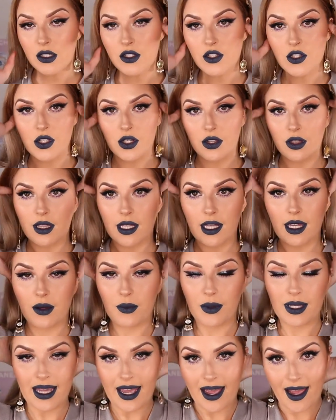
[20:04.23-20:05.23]
So
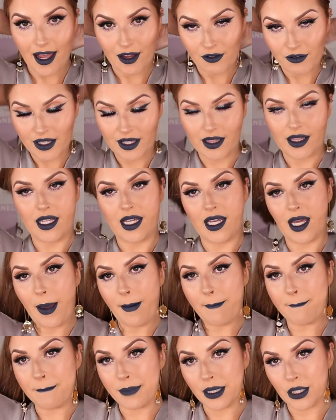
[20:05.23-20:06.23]
there we have the
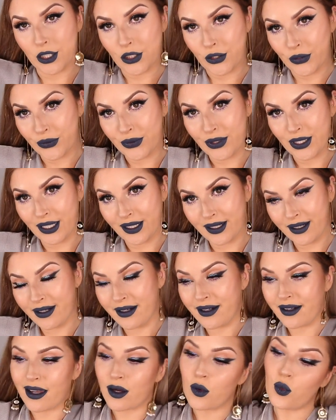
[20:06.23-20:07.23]
blue
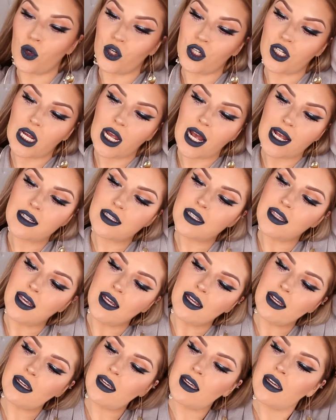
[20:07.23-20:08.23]
look. What do you guys
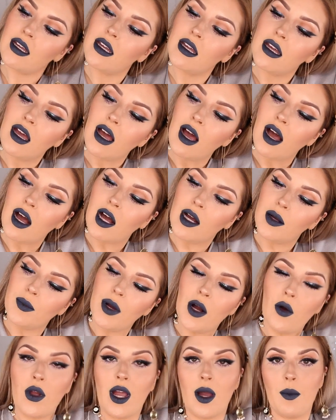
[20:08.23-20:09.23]
think?
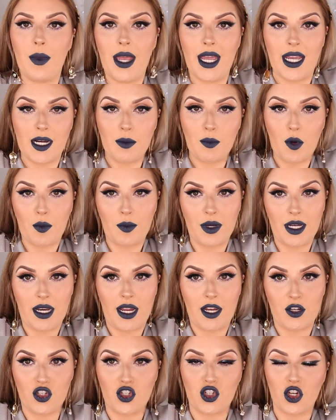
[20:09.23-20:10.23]
I'll come back in a moment
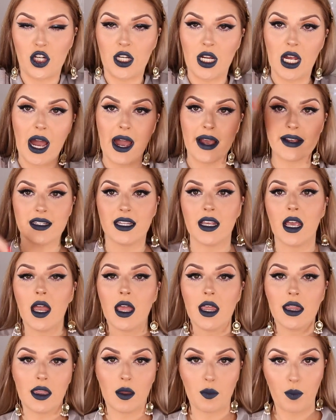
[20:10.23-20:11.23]
and show you guys
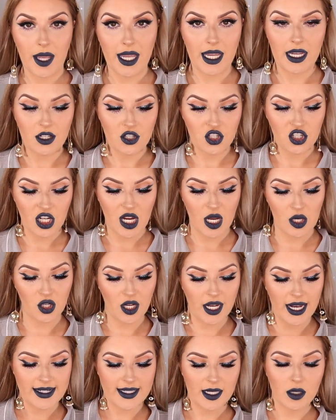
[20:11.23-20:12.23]
the peach, and you
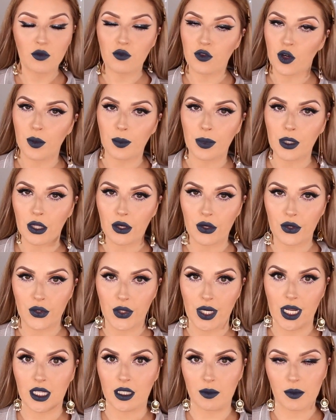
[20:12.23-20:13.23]
guys can vote
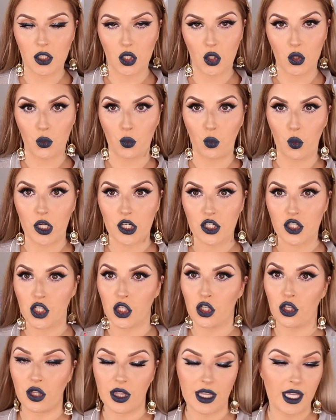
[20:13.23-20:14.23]
below and let me know which
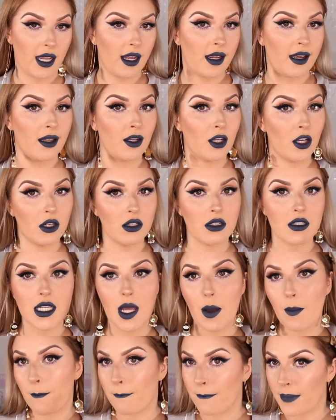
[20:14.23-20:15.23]
you think looks
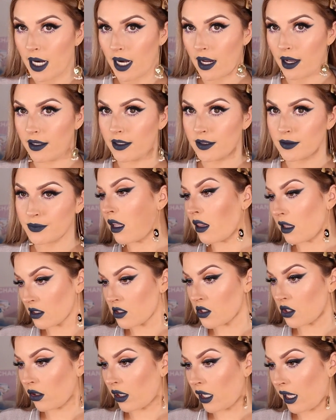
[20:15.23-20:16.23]
better.
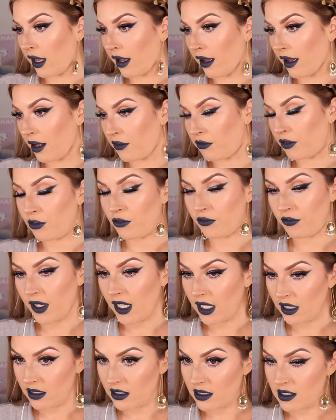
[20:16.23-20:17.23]
This look here, I feel
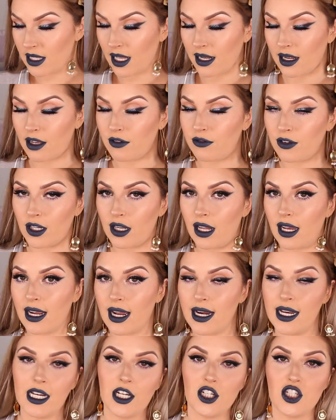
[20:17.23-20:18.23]
fierce. Like, I feel like
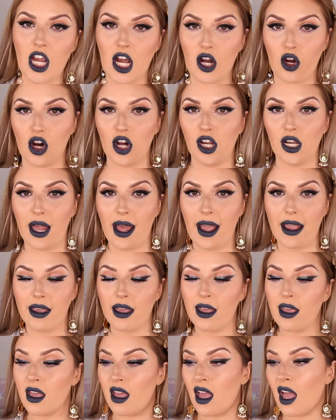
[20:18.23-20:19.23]
I need to chuck on
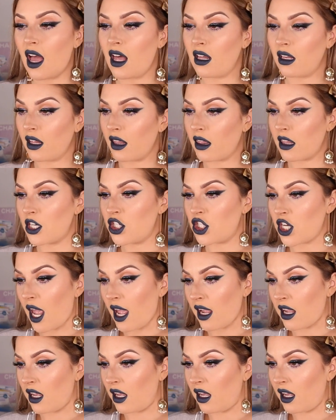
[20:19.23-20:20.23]
like a leather
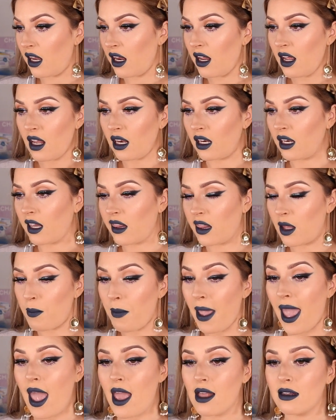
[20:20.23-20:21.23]
jacket, leather
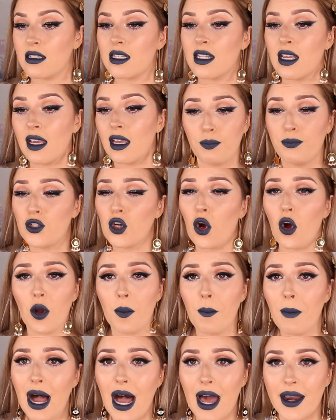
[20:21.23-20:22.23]
pants,
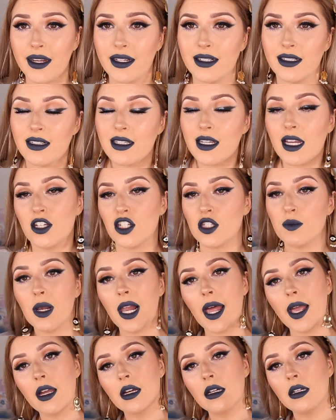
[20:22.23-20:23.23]
Doc Martens, and just be
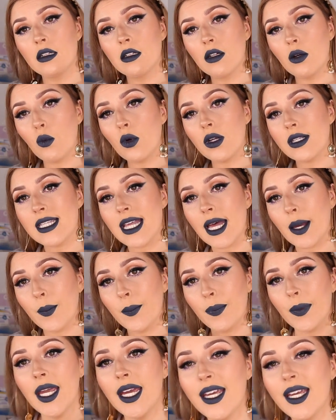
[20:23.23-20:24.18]
like, what's that?